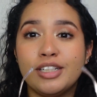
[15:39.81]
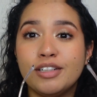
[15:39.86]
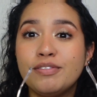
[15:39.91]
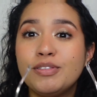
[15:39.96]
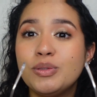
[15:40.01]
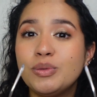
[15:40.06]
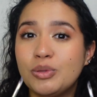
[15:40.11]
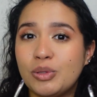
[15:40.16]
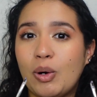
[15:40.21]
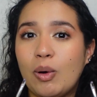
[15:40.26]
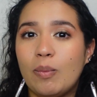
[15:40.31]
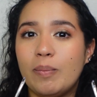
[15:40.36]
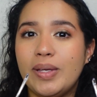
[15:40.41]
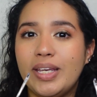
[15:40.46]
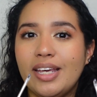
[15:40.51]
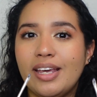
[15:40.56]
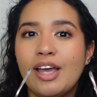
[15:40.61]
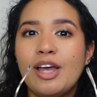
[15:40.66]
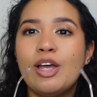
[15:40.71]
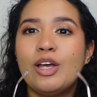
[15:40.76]
If you know
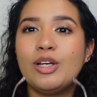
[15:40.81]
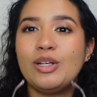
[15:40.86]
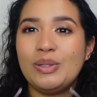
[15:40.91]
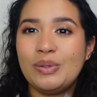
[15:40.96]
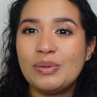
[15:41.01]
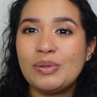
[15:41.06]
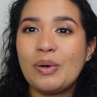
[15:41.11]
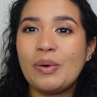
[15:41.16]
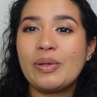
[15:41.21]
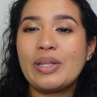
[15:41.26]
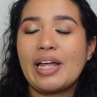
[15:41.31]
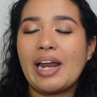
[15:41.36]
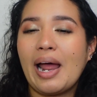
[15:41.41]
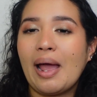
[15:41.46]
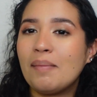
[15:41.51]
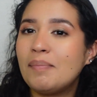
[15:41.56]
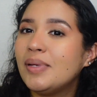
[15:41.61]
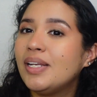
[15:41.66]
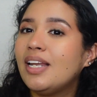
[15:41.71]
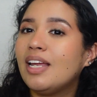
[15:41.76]
me, you know that
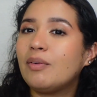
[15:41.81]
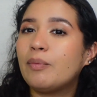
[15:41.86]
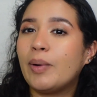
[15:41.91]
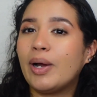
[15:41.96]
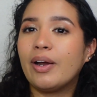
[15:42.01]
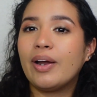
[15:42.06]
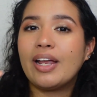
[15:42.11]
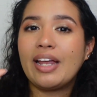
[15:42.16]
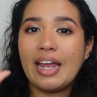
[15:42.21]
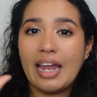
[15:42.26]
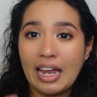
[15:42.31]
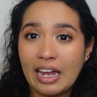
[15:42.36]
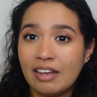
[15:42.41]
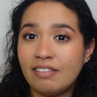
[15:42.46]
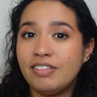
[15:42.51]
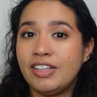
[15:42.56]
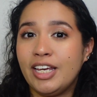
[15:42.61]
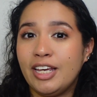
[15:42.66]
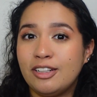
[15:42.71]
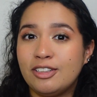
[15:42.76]
I've been wearing
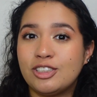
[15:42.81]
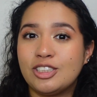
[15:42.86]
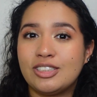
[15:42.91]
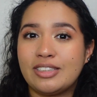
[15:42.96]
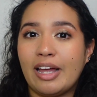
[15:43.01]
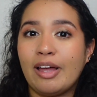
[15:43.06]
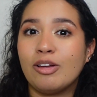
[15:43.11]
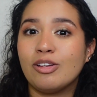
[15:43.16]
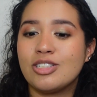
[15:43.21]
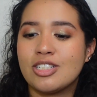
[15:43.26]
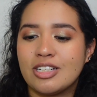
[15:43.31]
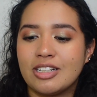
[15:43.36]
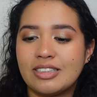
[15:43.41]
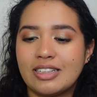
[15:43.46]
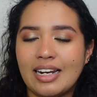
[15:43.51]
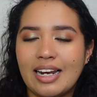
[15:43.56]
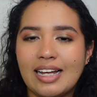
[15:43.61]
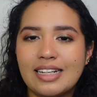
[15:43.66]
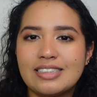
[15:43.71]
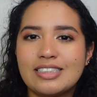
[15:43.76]
aviator style
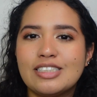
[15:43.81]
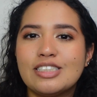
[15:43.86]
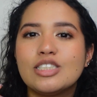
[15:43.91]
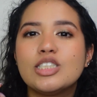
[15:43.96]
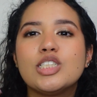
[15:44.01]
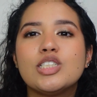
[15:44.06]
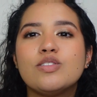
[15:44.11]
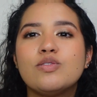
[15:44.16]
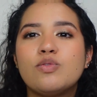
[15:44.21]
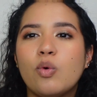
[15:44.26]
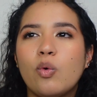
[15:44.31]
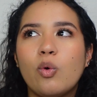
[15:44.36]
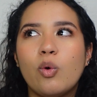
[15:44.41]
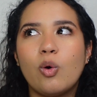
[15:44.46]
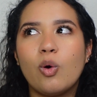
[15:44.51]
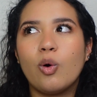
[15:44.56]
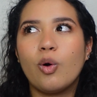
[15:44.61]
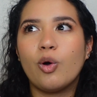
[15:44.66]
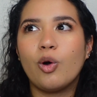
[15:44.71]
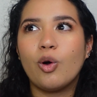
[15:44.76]
sunglasses
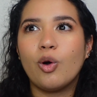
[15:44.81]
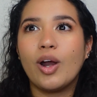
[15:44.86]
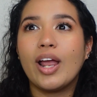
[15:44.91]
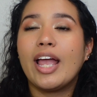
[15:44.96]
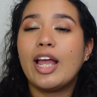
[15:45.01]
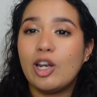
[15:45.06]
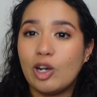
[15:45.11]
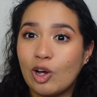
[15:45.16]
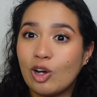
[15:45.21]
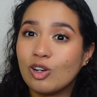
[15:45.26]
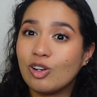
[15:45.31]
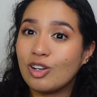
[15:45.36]
for a long,